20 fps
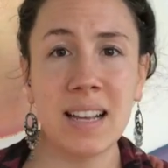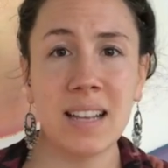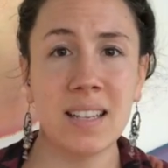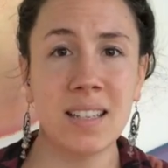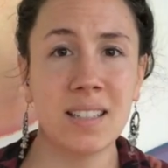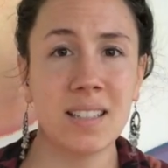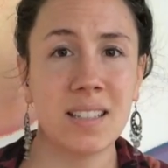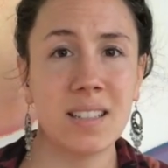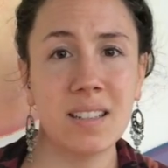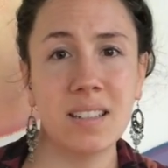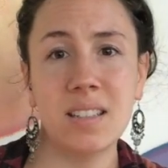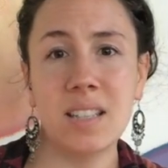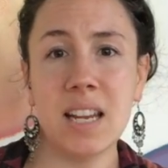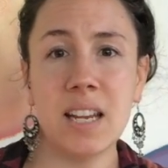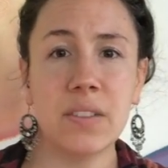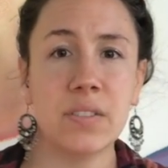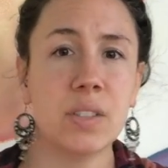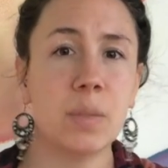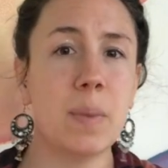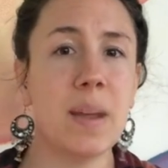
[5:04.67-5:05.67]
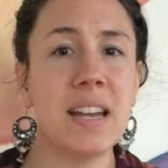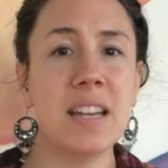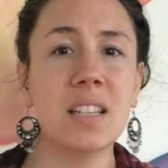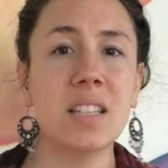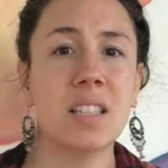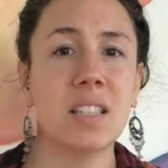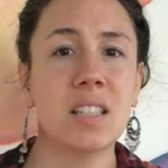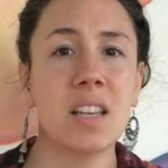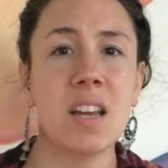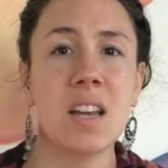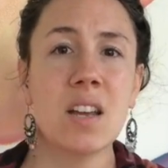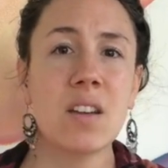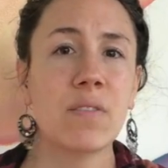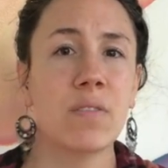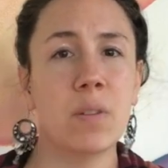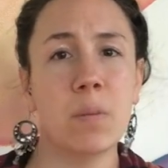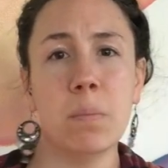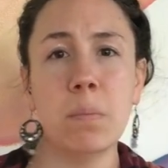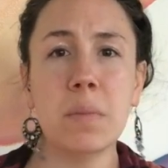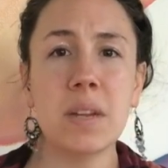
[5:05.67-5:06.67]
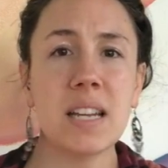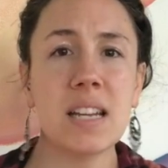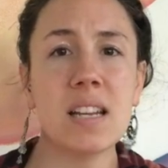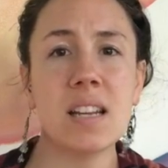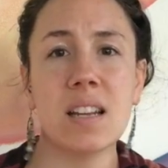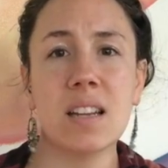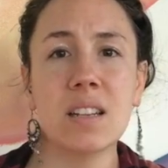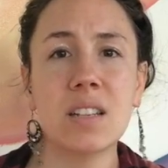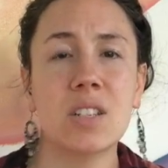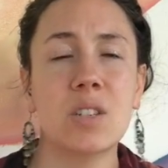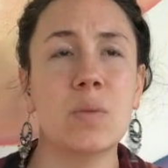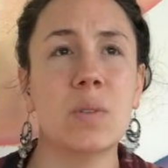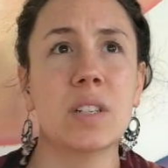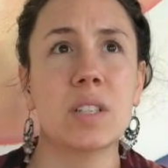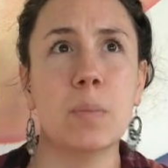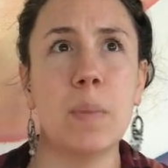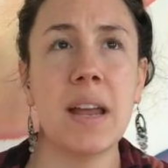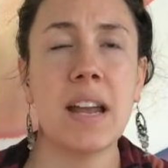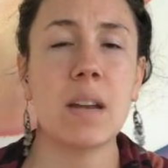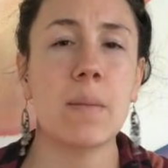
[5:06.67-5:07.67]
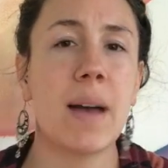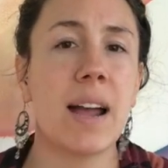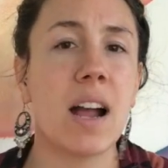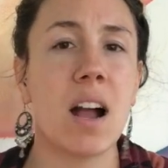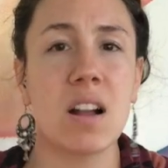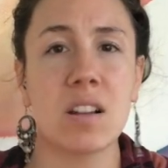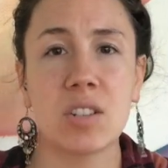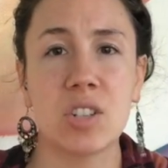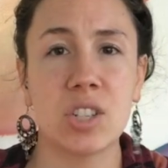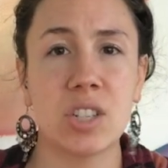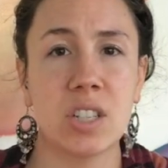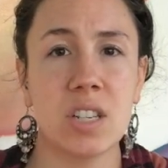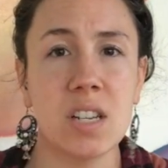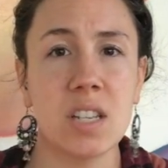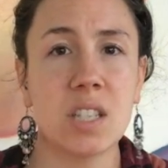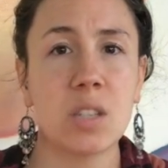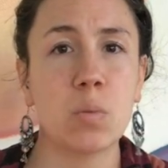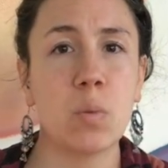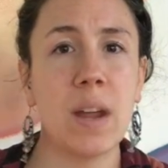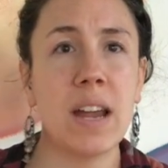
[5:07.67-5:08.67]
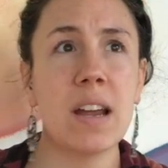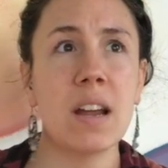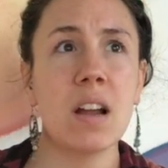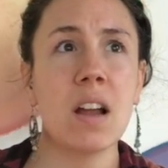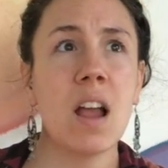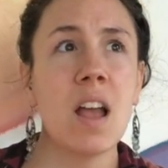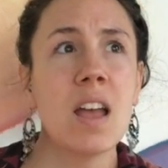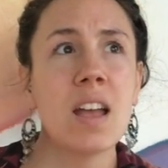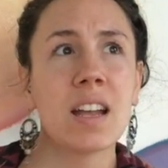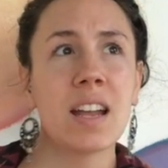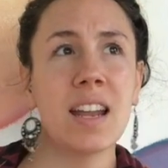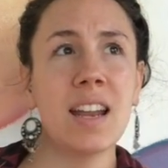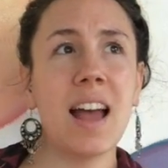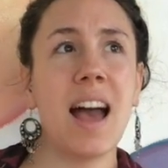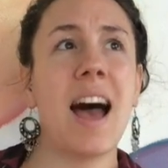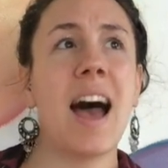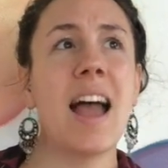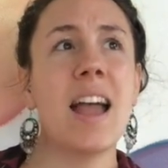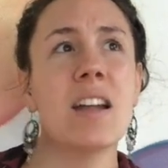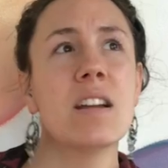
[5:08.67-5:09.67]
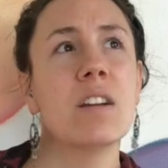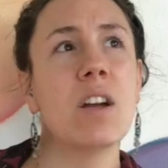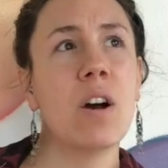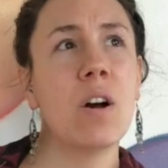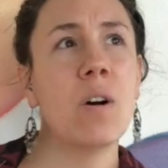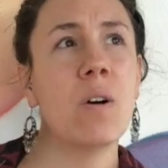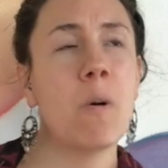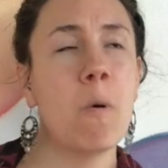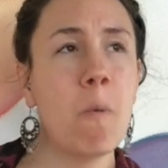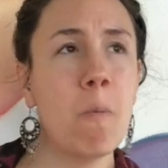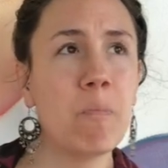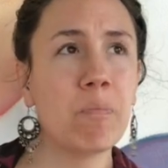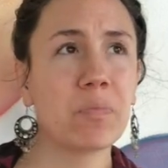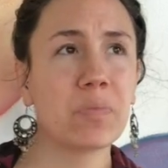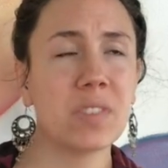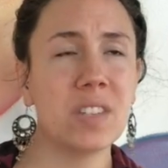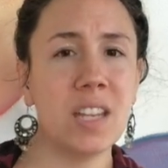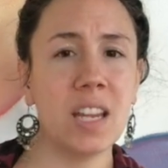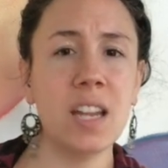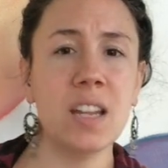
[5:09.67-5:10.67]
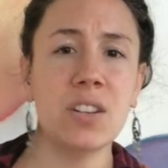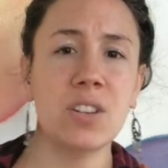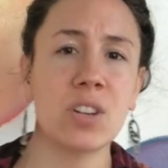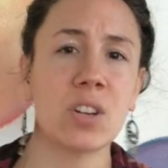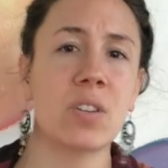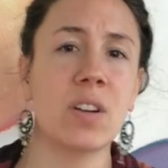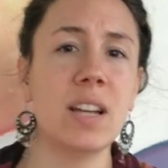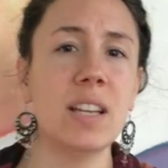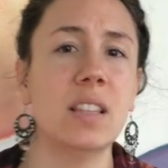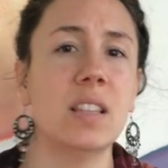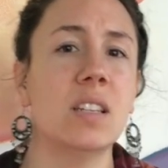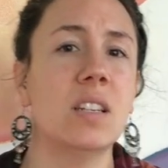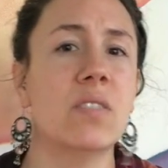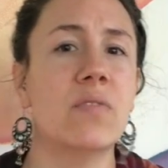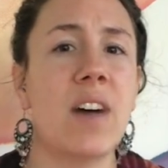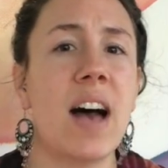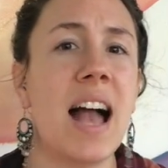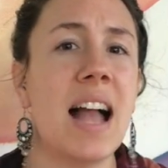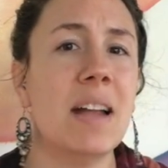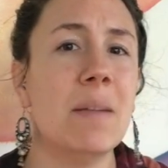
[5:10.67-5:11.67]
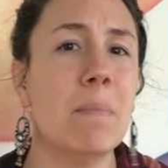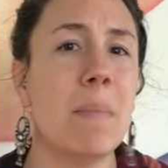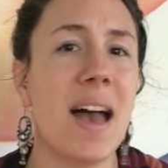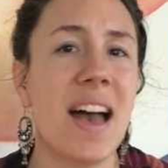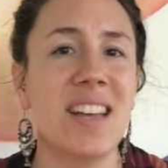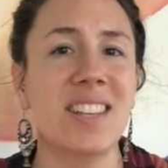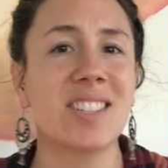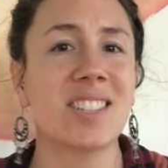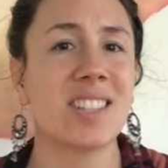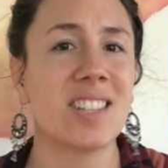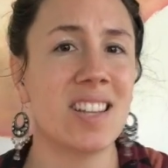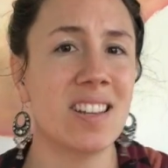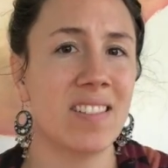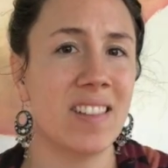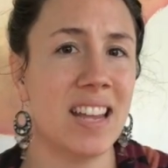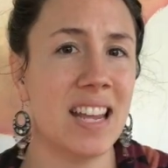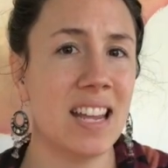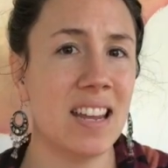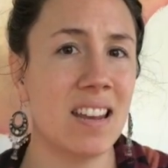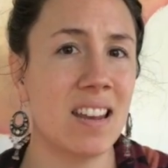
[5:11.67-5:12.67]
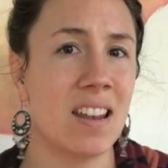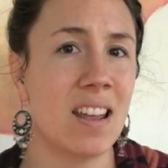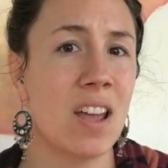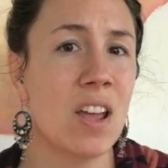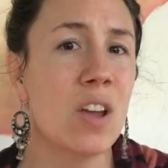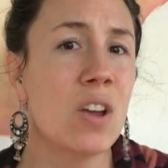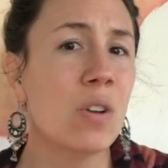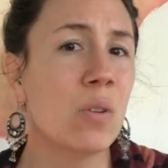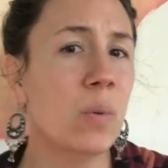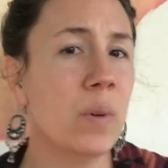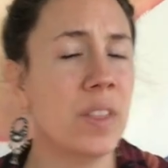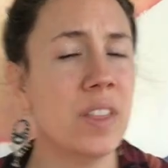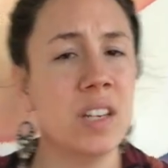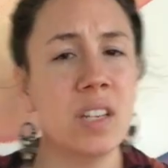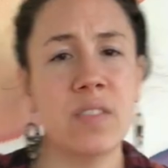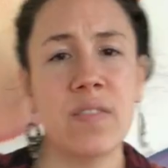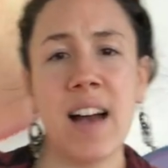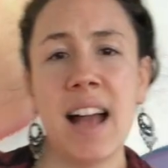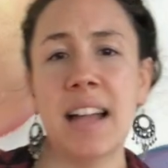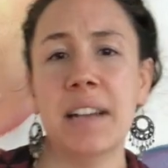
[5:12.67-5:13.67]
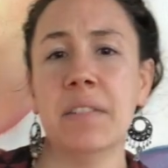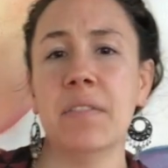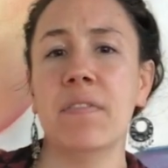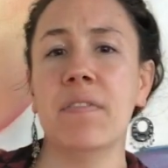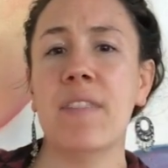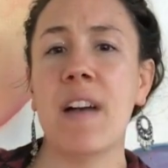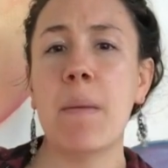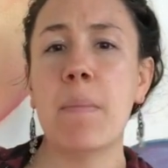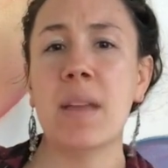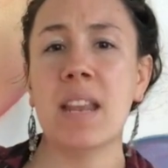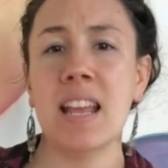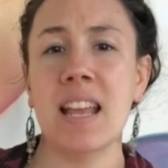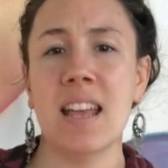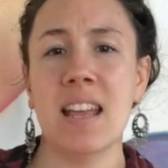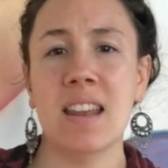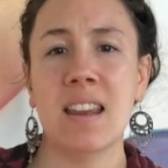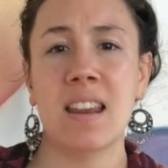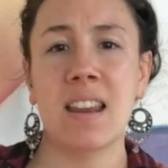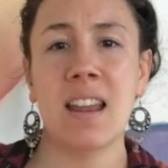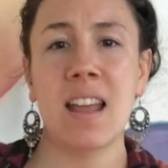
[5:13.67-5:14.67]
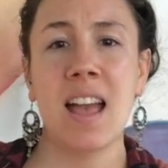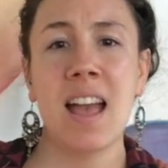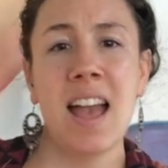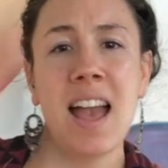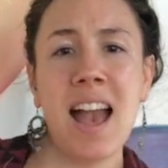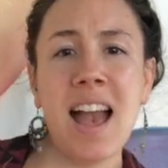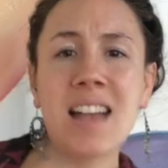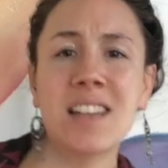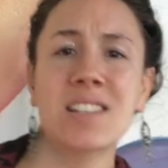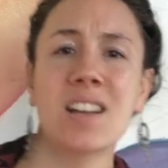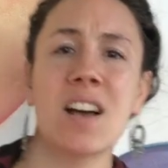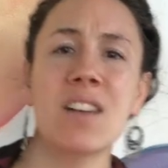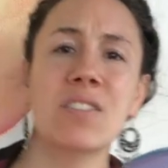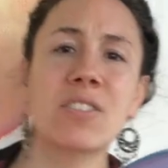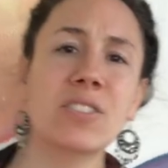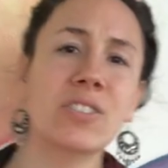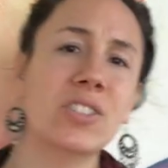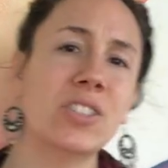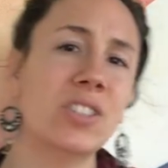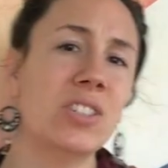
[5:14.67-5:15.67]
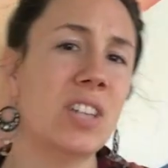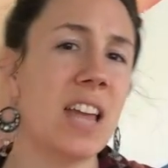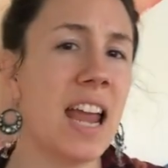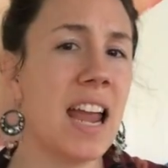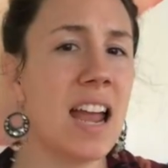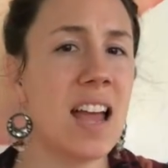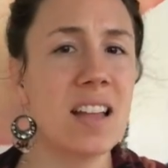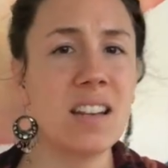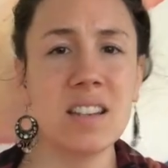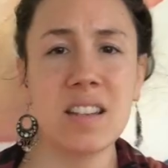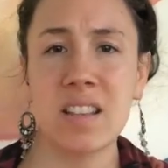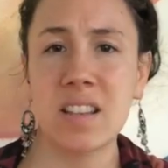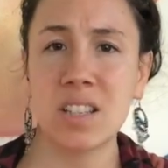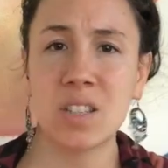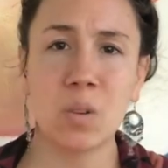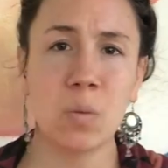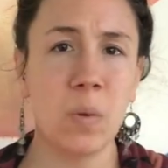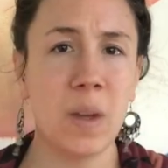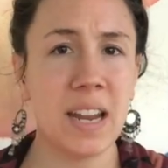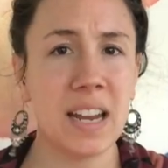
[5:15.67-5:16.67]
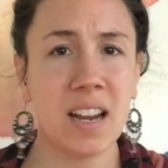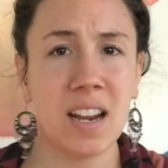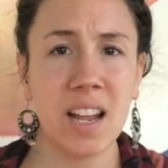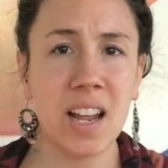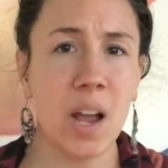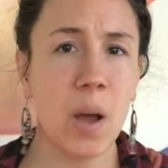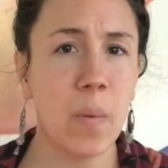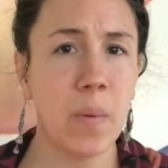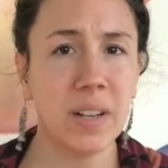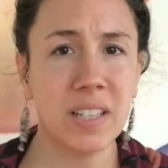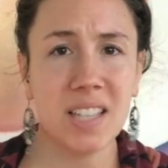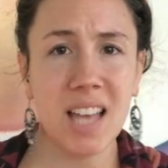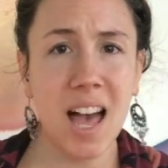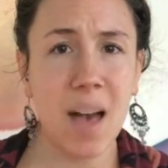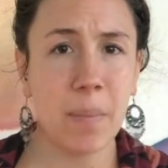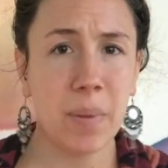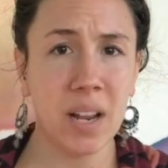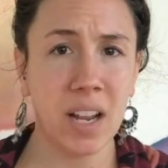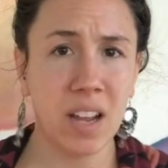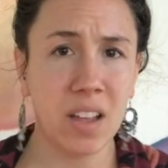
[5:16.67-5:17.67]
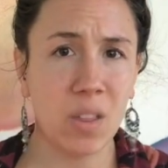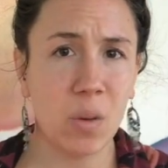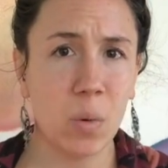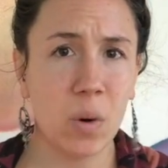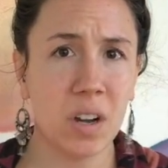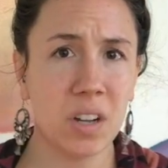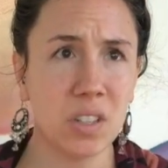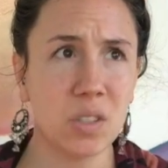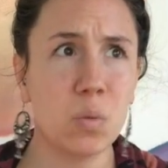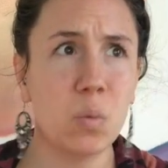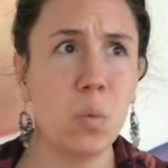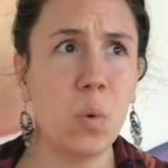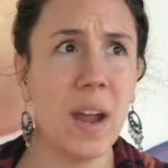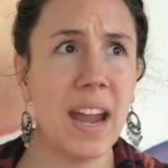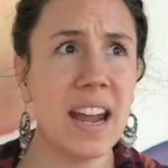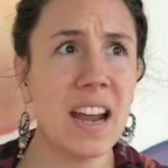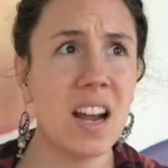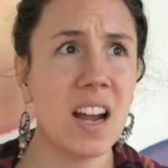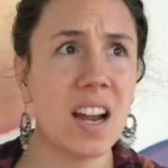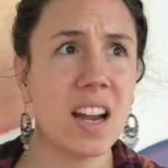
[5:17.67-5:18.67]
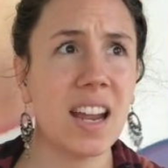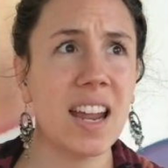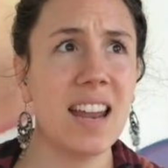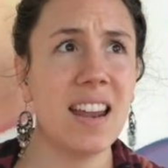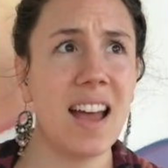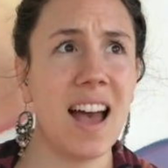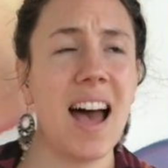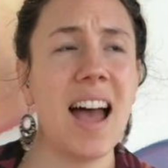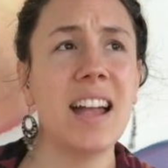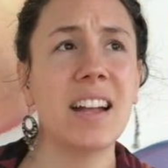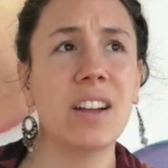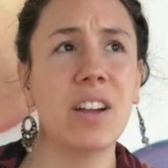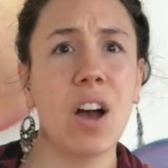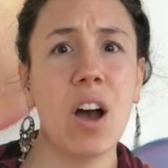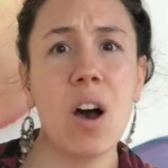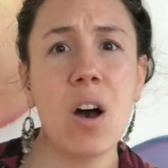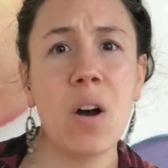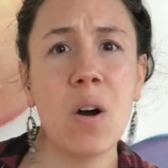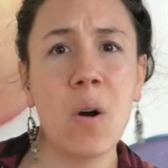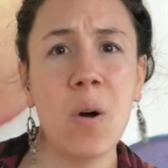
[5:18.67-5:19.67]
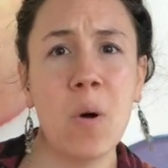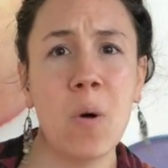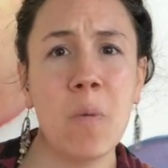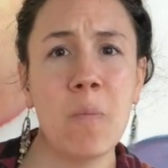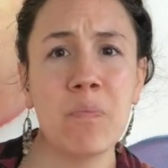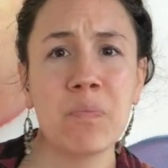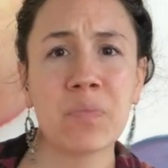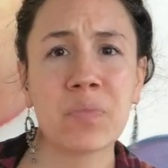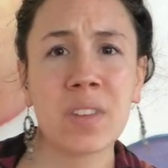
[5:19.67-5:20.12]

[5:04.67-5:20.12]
is the safe space for me to expand my consciousness? Where can I go to integrate the divine masculine with the divine feminine and to understand this awakening and what's happening in the world? Where can I go